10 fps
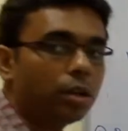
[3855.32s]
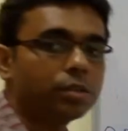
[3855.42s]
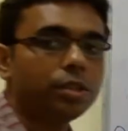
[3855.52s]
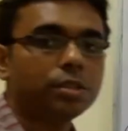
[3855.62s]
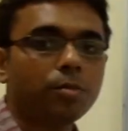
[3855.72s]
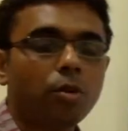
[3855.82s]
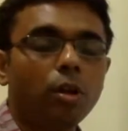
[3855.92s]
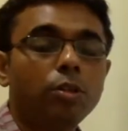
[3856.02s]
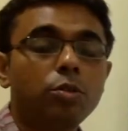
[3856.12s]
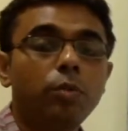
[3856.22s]
system
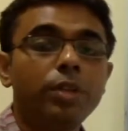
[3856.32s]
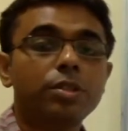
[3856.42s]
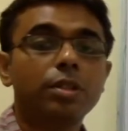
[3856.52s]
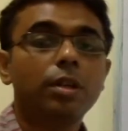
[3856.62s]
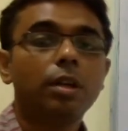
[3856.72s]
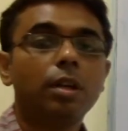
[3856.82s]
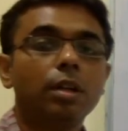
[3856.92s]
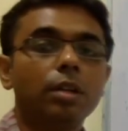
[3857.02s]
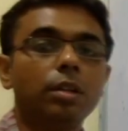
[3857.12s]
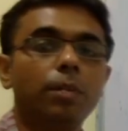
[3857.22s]
call through which
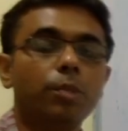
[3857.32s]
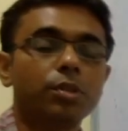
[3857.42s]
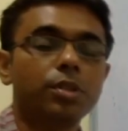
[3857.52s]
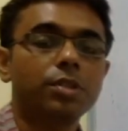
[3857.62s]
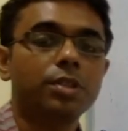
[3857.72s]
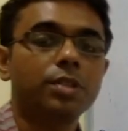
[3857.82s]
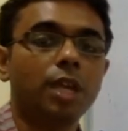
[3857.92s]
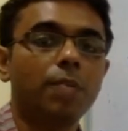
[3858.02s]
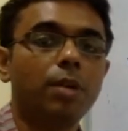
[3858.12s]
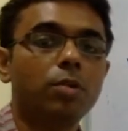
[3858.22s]
the process is
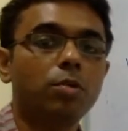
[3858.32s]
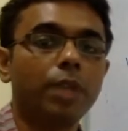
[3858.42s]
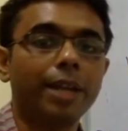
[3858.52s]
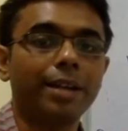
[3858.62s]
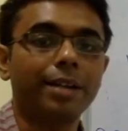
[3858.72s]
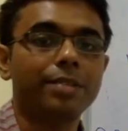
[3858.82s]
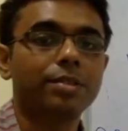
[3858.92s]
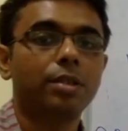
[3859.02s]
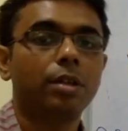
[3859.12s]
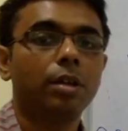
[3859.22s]
able to get its
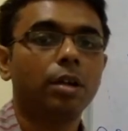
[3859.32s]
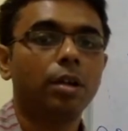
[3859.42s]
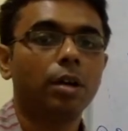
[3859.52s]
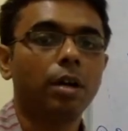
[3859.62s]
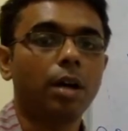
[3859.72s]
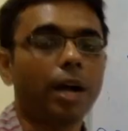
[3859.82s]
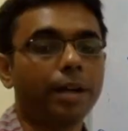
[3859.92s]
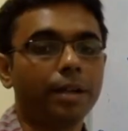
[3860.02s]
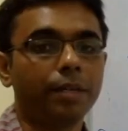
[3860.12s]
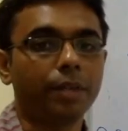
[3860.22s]

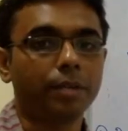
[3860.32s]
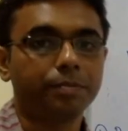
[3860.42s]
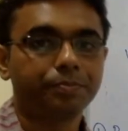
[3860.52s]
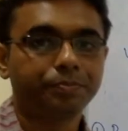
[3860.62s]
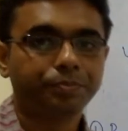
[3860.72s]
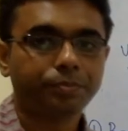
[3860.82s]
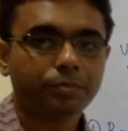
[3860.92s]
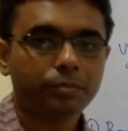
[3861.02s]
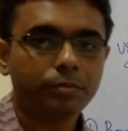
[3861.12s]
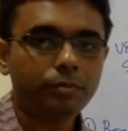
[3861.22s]
identifier.
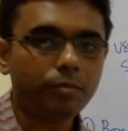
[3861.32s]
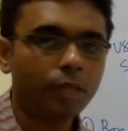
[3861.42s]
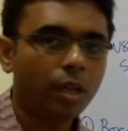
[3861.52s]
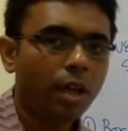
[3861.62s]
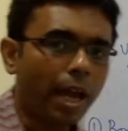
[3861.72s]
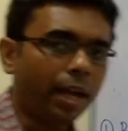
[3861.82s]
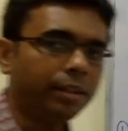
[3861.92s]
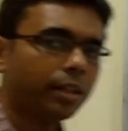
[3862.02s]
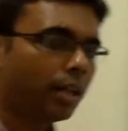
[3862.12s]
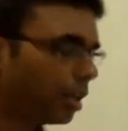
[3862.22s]
And
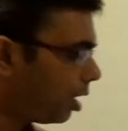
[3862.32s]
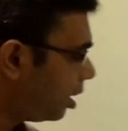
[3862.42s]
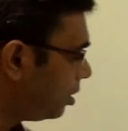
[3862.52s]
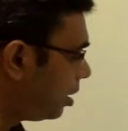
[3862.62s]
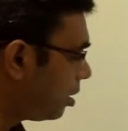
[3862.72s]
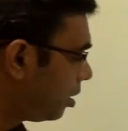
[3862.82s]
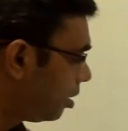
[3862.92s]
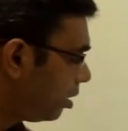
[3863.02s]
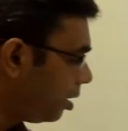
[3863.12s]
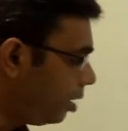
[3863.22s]
there are other
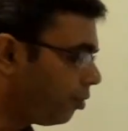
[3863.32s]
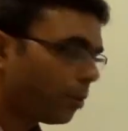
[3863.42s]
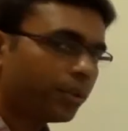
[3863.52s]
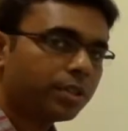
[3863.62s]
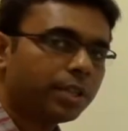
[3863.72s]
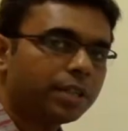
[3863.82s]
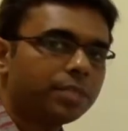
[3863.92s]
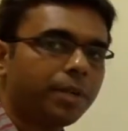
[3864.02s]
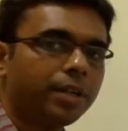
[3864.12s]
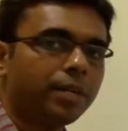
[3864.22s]
information that is
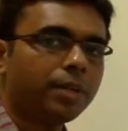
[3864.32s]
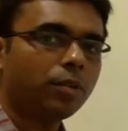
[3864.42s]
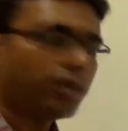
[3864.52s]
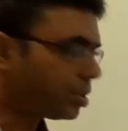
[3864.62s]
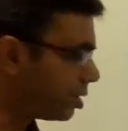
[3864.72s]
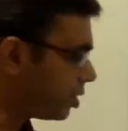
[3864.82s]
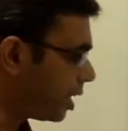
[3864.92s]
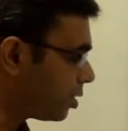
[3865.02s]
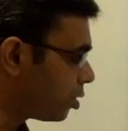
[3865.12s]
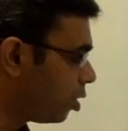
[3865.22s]
maintained by the OS, such
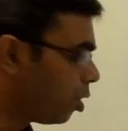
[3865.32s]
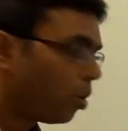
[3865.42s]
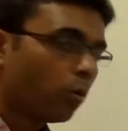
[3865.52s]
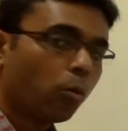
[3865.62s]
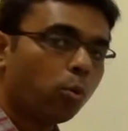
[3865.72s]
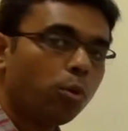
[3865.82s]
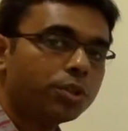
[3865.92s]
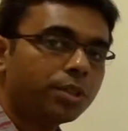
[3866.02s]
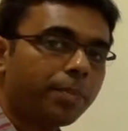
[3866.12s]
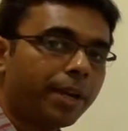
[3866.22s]
as who
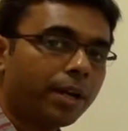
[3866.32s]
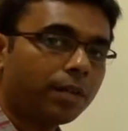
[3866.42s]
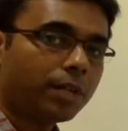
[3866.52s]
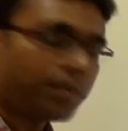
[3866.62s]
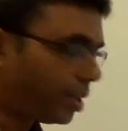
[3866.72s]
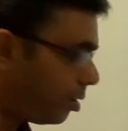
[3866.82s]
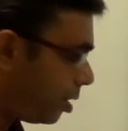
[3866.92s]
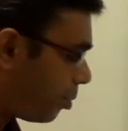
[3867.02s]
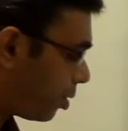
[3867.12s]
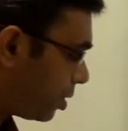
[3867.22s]
is the parent of that
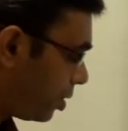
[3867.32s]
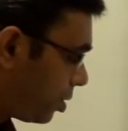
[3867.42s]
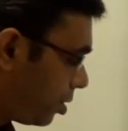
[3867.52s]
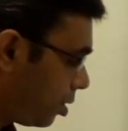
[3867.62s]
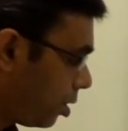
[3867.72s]
particular process,